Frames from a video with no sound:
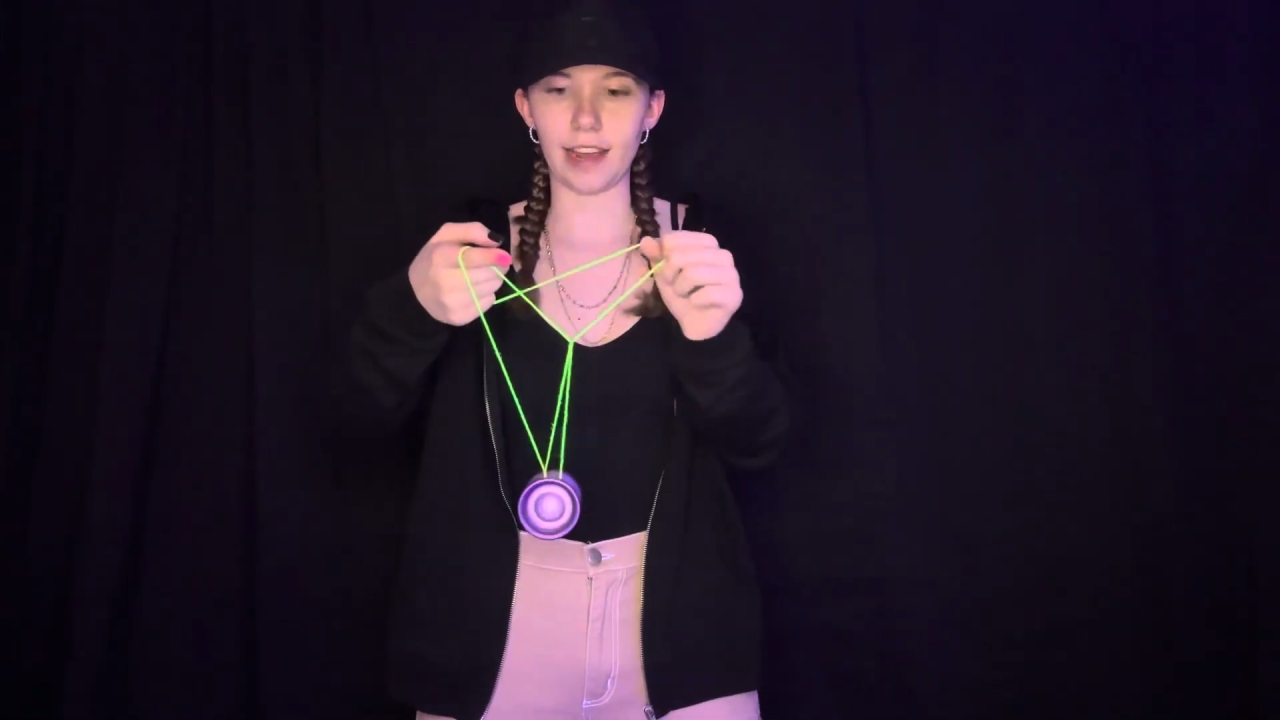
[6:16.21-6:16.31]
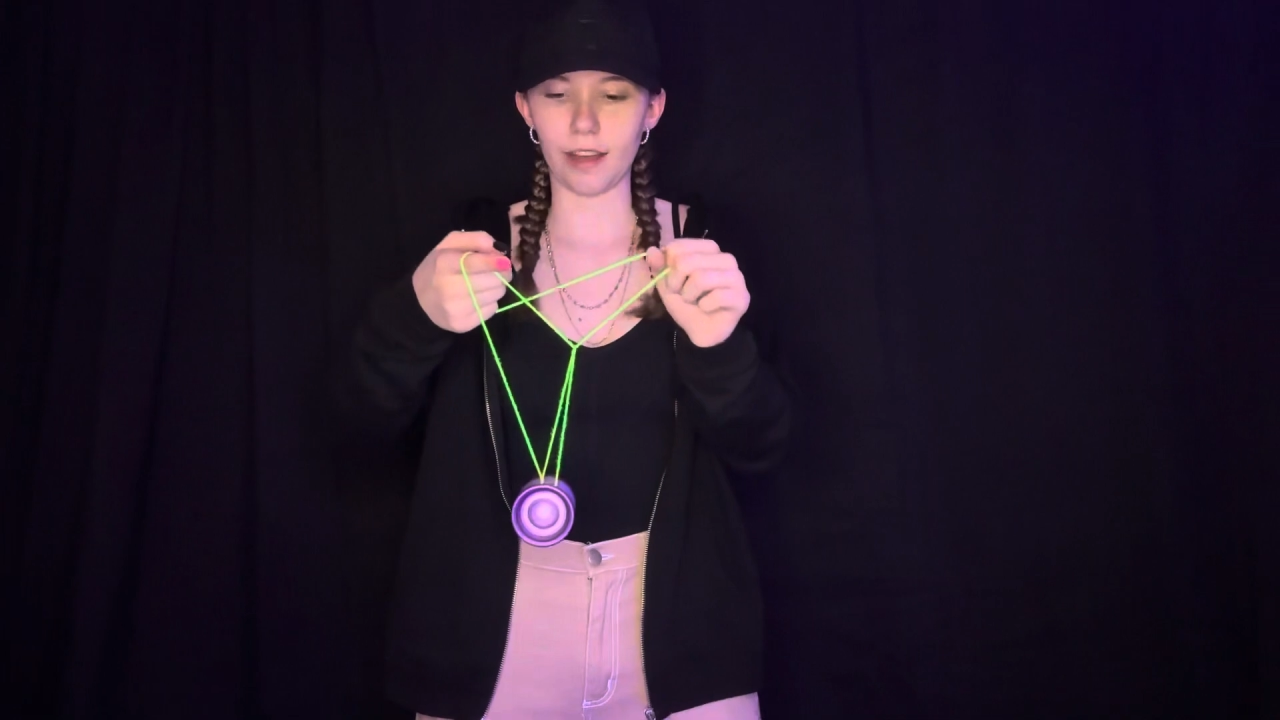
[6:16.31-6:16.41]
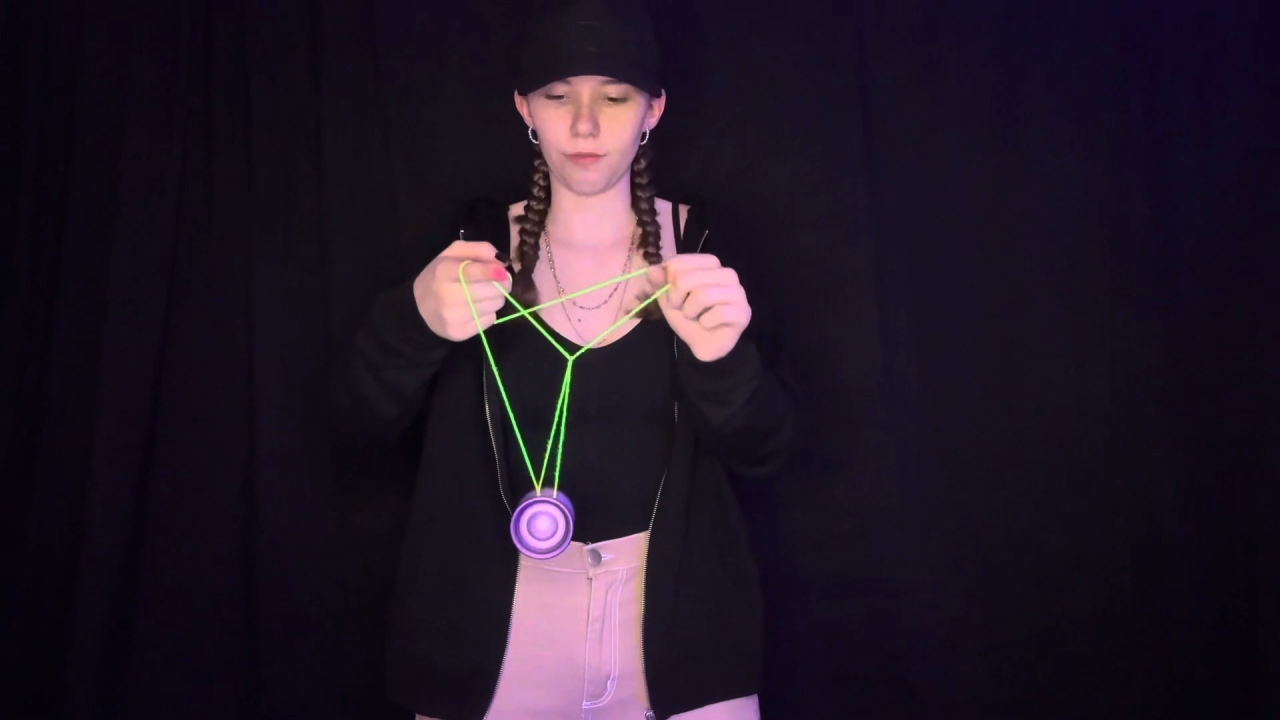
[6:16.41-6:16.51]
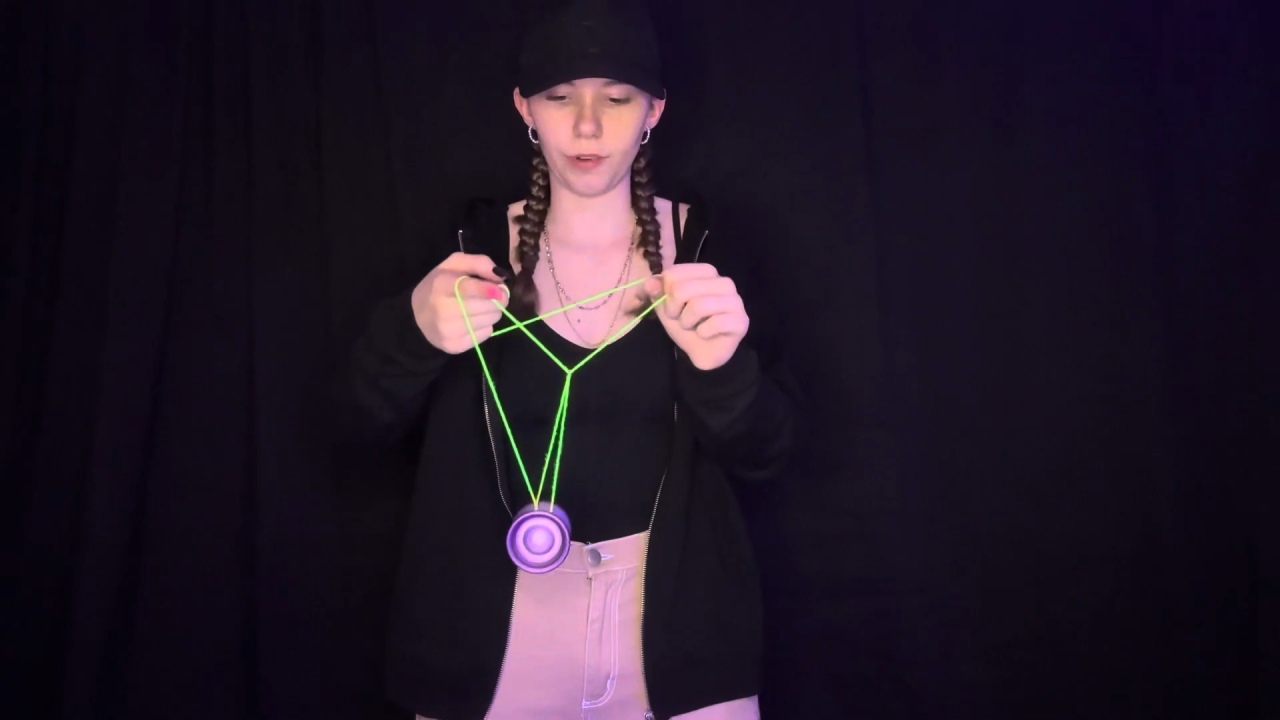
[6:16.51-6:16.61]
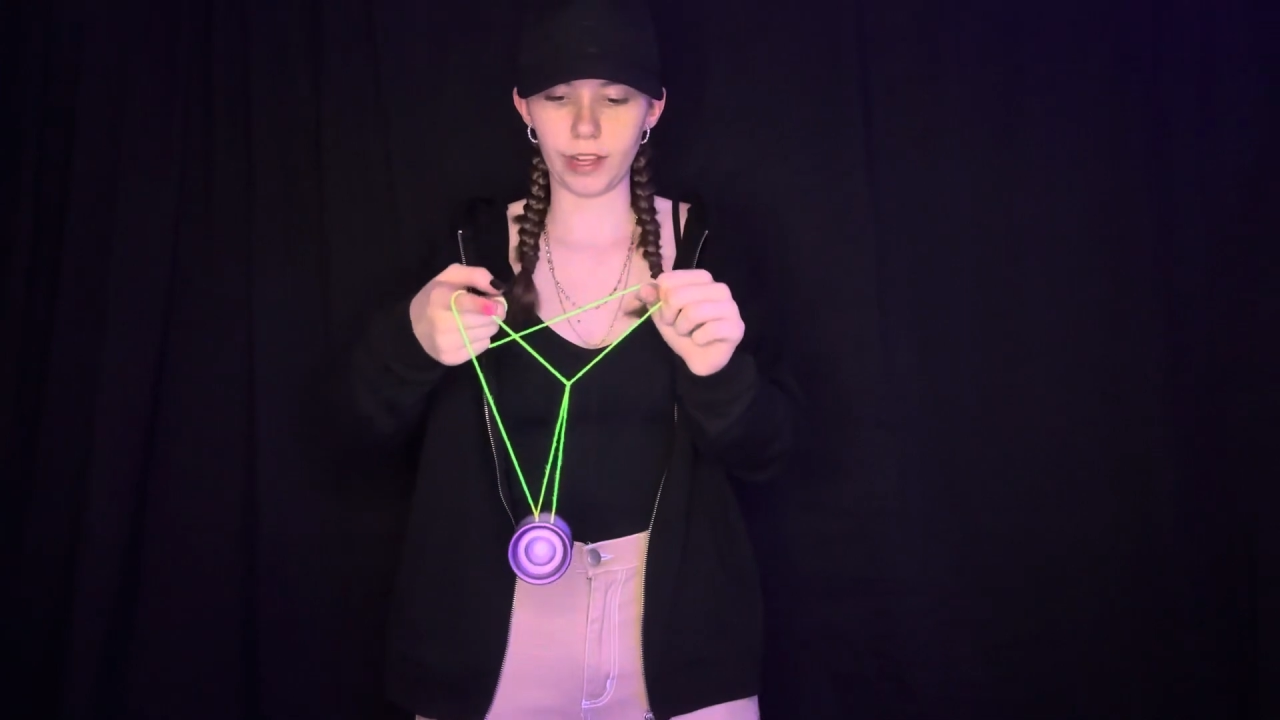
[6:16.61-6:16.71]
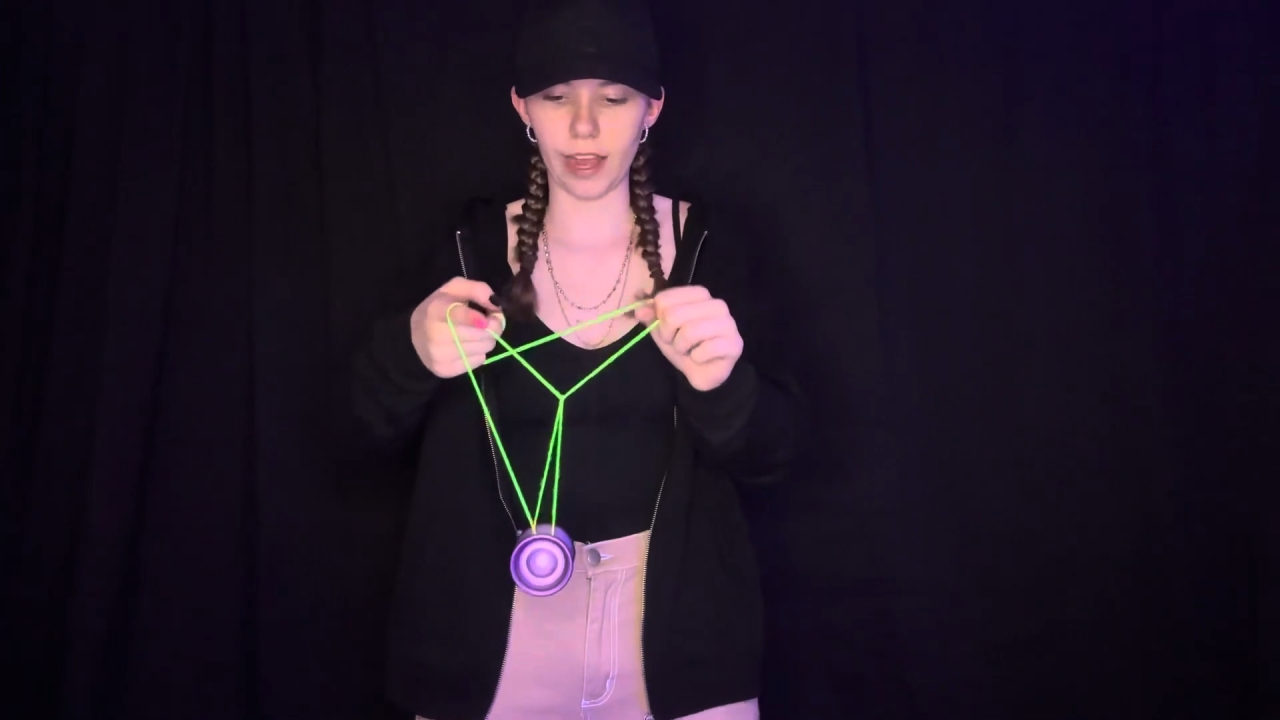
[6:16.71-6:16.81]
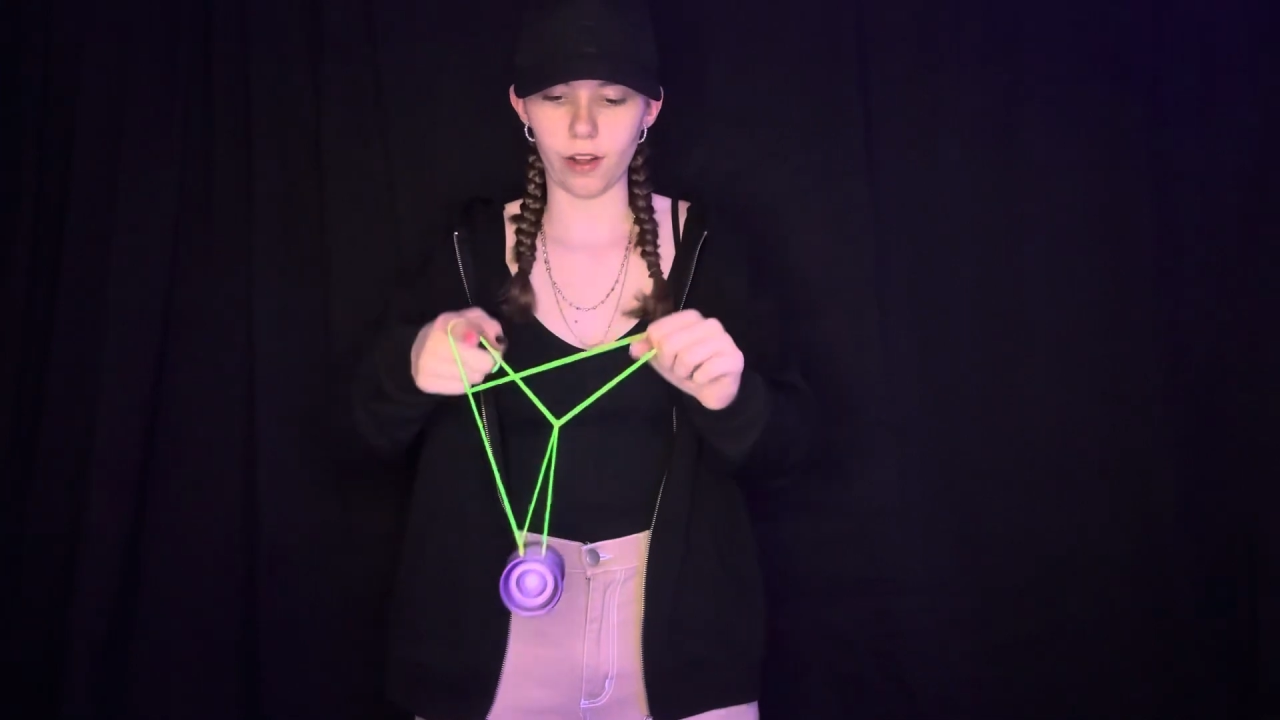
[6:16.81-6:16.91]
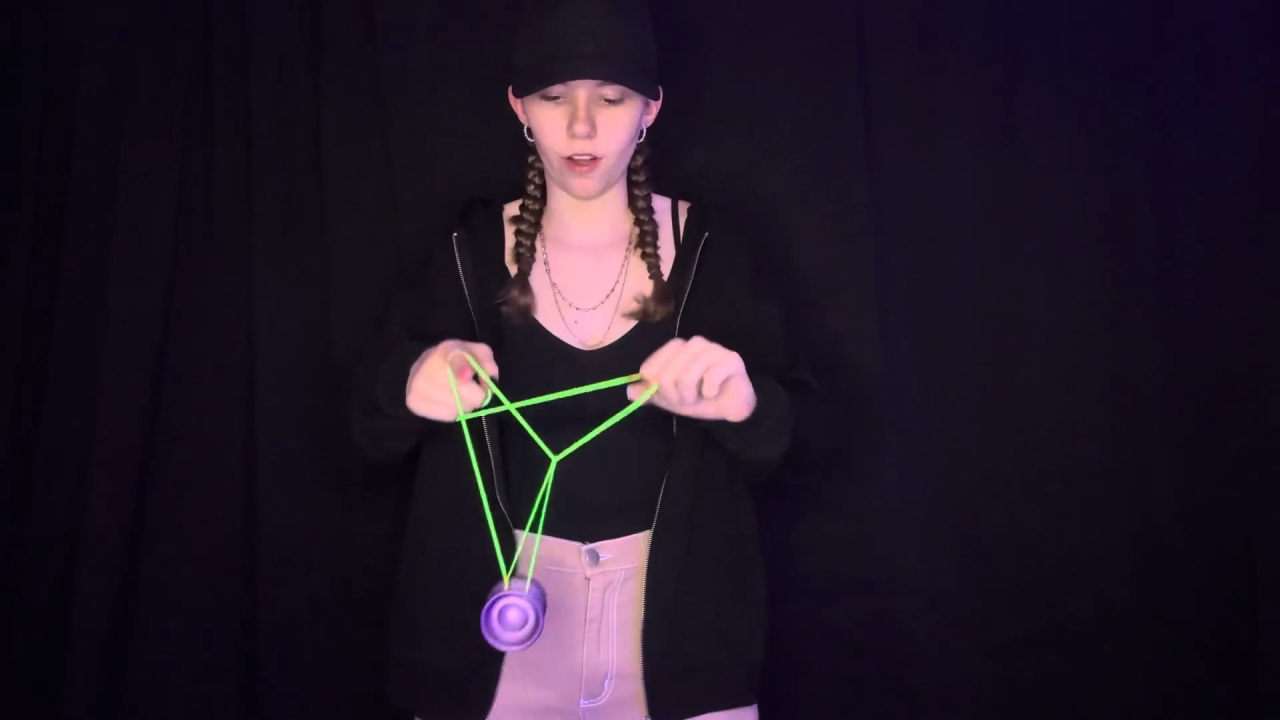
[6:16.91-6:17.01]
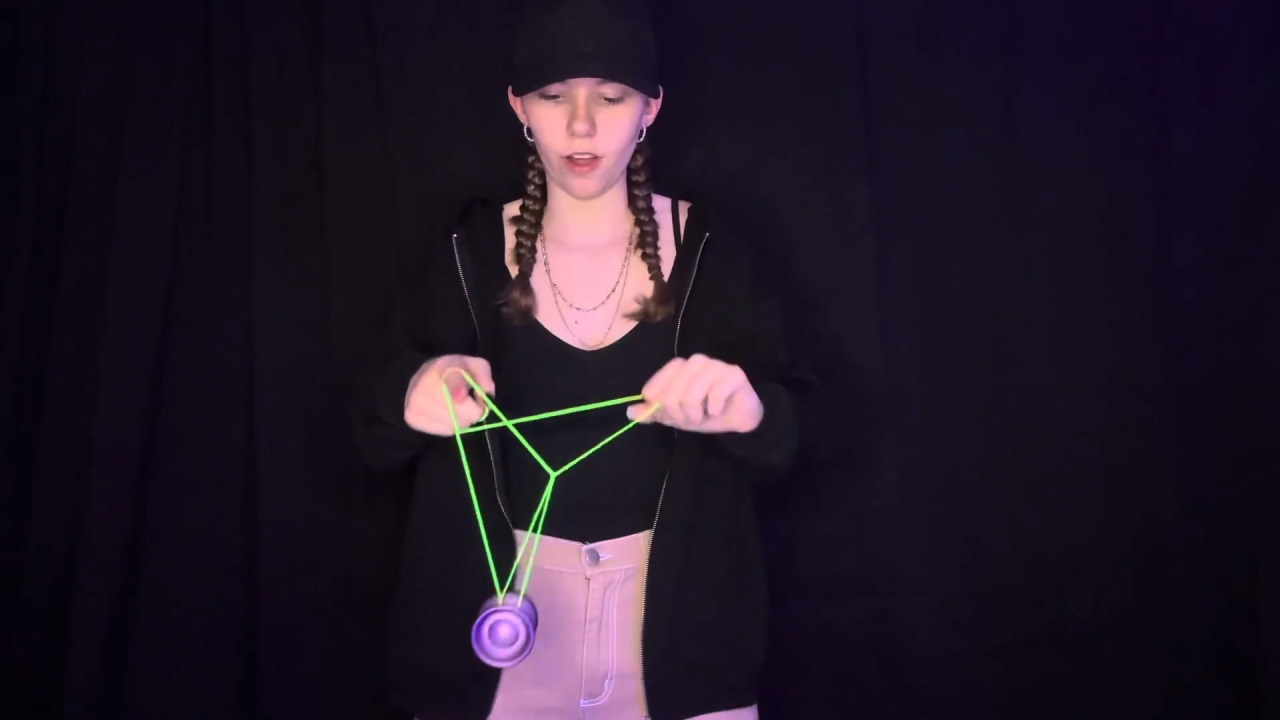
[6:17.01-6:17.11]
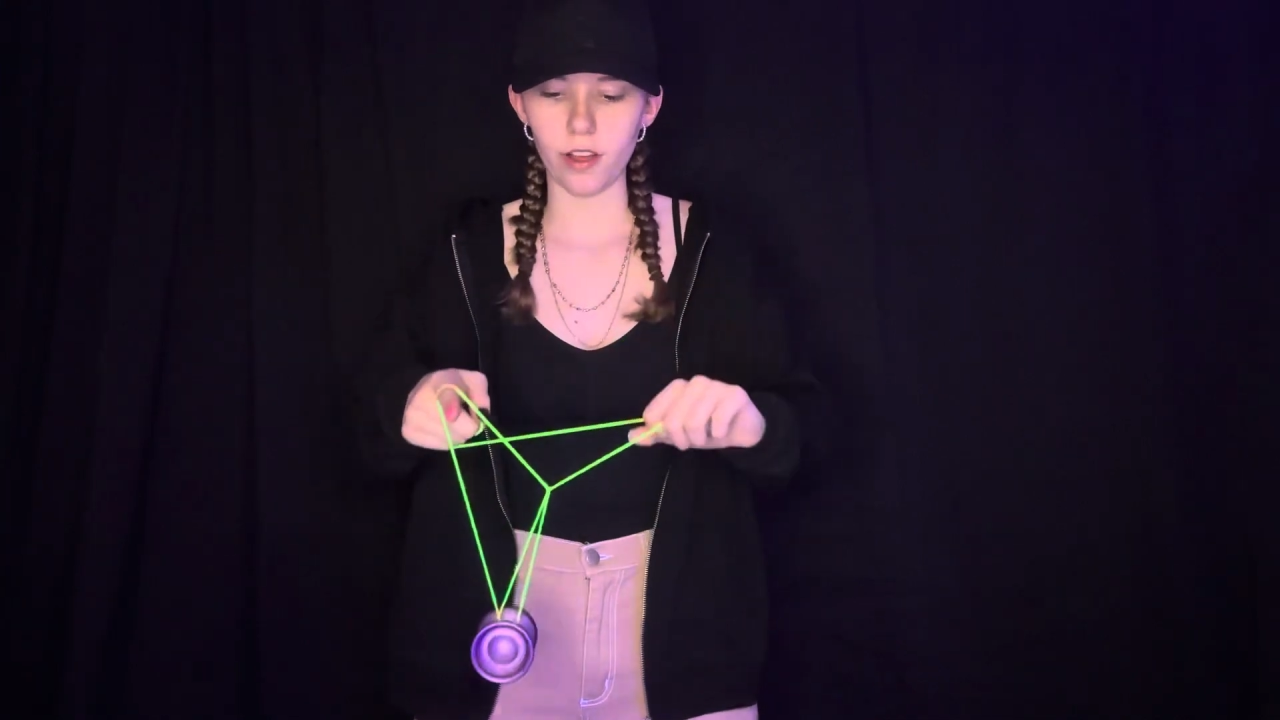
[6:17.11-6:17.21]
up really at
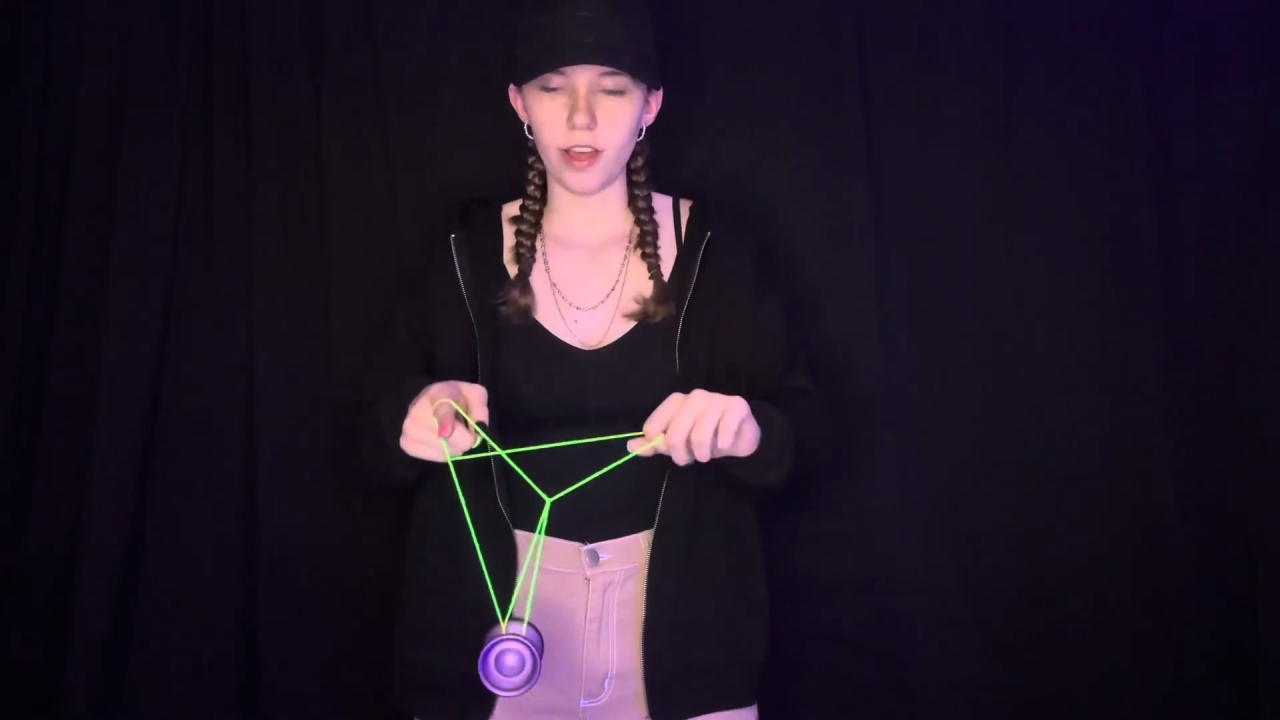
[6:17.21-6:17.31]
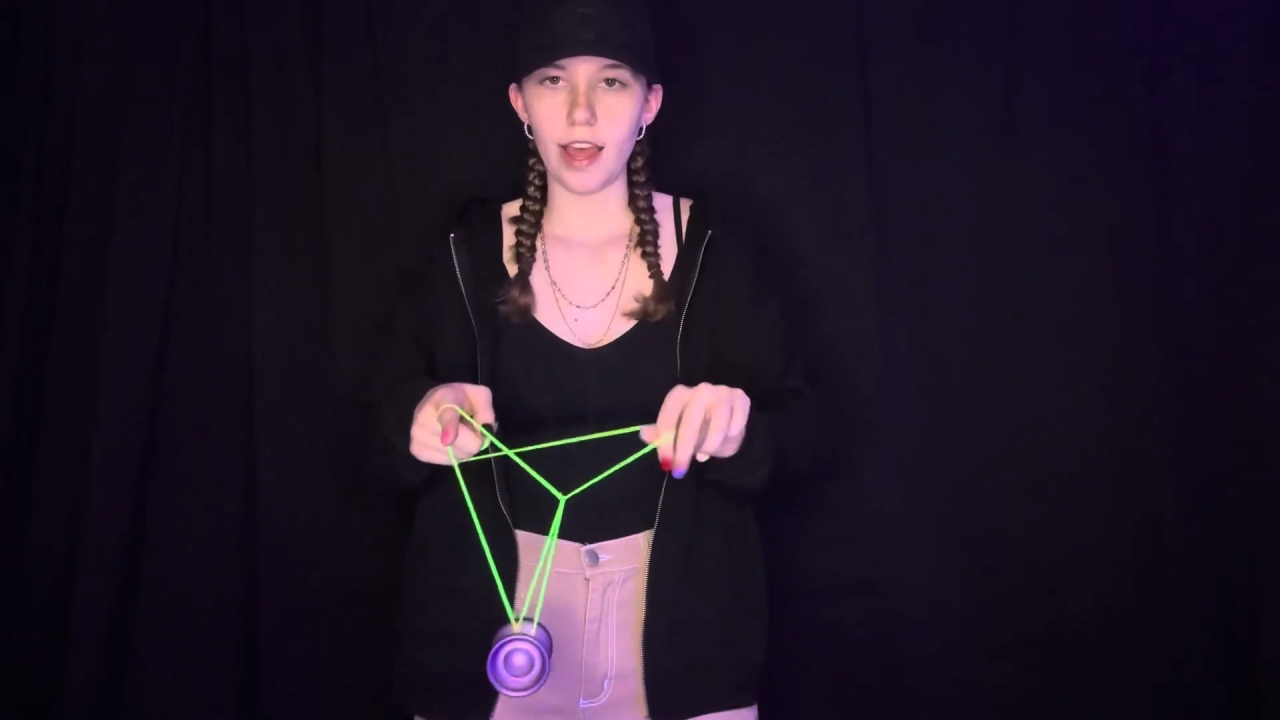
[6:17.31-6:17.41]
all